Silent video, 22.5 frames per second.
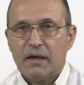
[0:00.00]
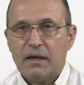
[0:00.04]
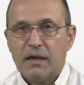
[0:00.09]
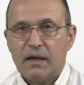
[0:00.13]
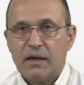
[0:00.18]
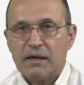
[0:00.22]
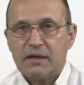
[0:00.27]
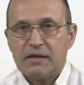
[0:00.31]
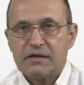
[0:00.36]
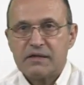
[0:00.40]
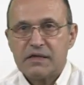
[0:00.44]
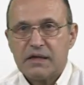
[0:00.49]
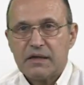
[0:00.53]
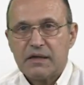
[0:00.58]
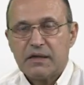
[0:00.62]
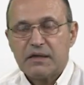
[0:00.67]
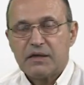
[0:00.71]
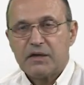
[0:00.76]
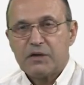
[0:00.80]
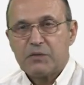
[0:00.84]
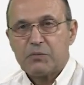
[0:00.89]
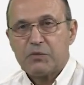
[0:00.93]
And it's an
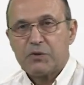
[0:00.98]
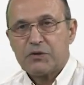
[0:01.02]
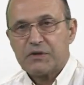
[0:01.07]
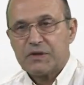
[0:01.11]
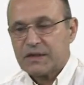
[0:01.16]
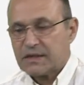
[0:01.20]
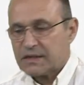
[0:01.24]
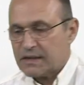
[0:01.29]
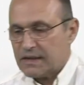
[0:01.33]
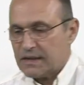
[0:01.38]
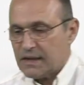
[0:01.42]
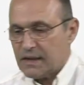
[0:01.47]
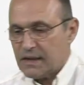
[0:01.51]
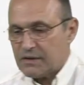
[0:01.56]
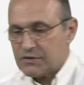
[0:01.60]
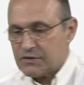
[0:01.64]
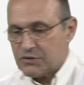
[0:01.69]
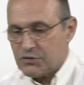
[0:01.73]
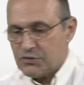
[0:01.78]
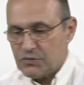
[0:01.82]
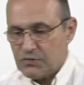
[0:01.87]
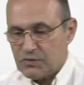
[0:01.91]
inner product in
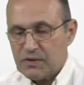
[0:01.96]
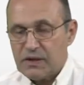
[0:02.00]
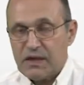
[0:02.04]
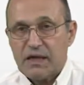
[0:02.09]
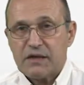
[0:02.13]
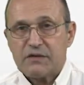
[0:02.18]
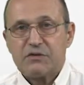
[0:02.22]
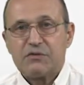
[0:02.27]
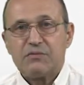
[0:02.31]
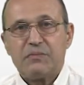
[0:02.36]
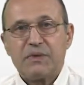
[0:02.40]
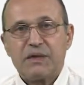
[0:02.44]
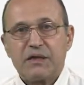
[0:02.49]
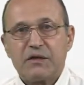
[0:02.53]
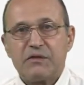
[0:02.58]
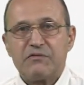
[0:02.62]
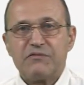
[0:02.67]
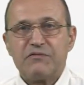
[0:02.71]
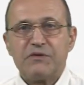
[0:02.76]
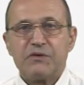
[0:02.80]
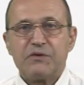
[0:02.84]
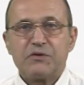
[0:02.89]
R2, not to be
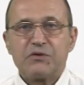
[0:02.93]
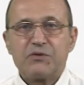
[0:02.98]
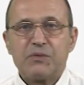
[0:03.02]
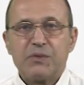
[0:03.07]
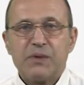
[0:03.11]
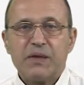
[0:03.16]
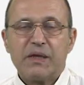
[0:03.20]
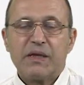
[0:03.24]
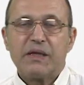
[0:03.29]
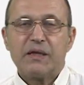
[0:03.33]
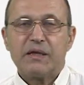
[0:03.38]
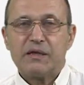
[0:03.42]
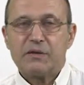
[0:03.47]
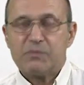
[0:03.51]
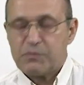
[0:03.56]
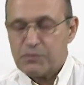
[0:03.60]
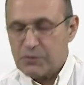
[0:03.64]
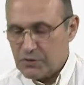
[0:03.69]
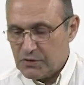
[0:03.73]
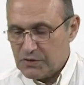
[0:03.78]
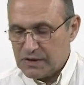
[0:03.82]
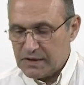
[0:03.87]
confused with the inner
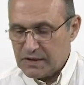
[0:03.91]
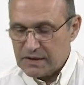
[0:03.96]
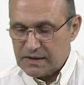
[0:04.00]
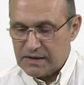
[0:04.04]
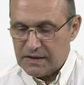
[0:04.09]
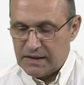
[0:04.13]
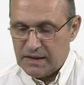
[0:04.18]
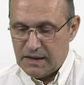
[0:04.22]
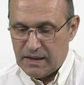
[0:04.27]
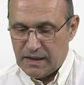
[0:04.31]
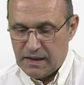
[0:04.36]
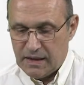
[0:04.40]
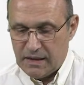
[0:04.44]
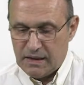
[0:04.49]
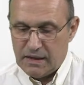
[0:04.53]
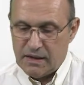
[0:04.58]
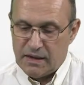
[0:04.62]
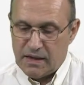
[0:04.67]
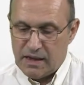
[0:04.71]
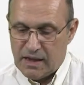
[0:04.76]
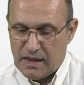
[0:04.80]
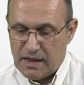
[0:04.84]
product in
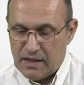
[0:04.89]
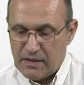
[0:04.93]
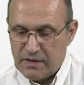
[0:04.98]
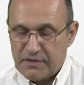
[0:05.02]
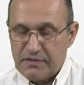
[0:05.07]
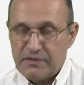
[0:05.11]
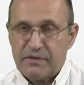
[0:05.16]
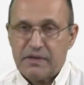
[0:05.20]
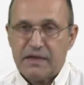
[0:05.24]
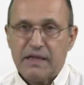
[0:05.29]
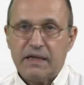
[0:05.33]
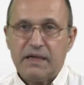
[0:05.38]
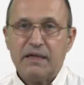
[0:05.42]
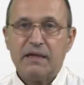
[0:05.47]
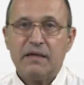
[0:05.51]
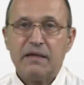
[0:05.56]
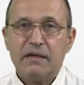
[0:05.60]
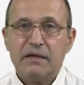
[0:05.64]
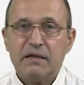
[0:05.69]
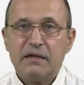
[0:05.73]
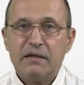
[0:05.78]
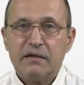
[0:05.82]
R3.
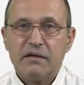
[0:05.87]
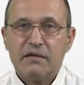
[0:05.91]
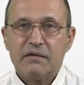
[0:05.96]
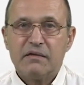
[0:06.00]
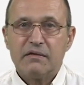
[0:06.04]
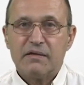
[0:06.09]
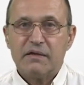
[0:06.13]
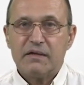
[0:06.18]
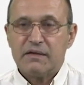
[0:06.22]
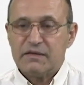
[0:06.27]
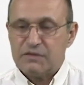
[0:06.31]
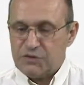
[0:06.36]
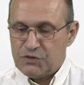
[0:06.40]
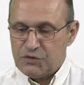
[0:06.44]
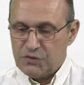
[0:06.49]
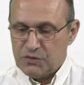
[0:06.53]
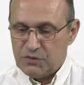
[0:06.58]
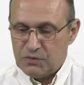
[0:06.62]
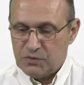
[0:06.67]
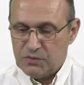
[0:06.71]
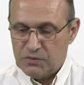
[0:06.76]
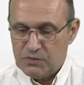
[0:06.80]
There are
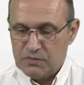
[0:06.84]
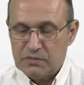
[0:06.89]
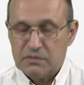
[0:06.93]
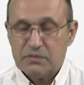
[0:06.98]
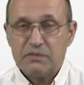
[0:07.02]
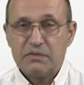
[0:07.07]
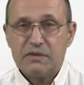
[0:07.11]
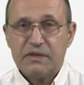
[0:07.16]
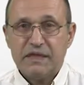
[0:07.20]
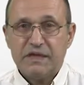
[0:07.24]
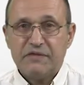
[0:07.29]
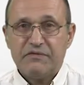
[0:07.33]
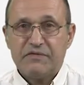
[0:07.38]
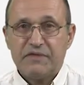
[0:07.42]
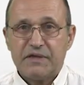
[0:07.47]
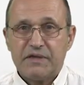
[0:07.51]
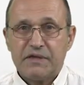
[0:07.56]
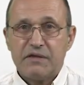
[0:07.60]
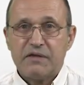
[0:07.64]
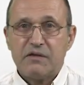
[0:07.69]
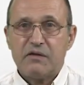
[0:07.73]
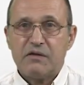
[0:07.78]
two
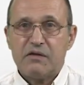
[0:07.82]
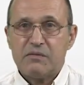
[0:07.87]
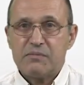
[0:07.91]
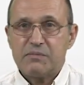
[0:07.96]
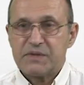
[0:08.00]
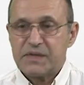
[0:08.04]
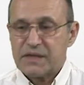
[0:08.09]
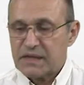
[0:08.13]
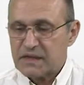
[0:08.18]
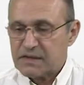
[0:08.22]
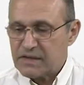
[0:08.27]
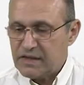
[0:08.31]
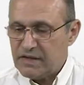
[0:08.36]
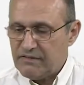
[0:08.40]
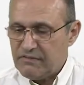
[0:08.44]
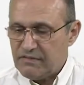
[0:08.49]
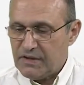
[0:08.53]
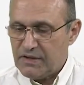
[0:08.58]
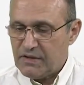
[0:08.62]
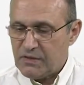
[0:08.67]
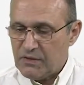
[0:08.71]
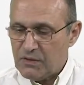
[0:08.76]
different objects,
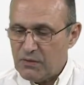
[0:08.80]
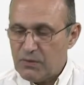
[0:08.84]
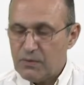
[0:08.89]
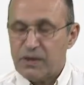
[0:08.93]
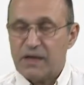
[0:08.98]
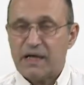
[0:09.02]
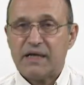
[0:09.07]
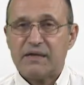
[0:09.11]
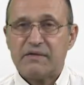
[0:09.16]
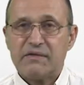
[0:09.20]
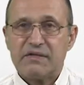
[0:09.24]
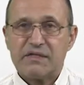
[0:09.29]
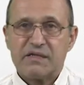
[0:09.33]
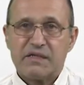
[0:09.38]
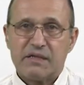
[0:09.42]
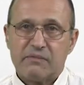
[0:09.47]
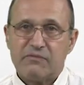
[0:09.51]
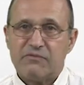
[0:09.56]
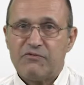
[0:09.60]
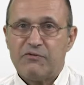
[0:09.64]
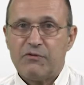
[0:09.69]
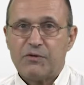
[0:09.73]
even though we write the
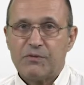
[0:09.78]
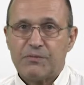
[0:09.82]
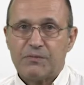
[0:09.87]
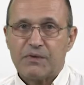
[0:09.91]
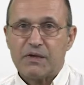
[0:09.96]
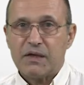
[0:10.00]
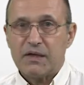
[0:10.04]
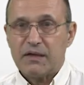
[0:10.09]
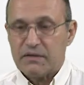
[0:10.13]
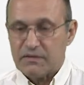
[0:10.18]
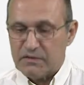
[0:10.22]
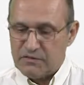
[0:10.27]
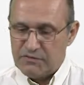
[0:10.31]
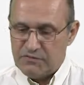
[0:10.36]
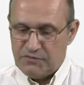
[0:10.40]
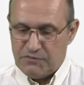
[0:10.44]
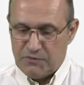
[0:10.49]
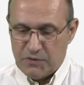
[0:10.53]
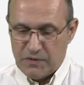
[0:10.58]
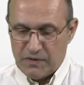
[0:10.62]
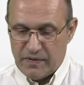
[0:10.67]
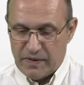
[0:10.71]
same formula
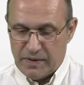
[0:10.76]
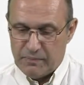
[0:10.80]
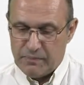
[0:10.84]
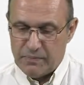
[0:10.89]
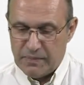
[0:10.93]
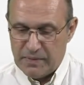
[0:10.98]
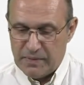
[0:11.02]
for them.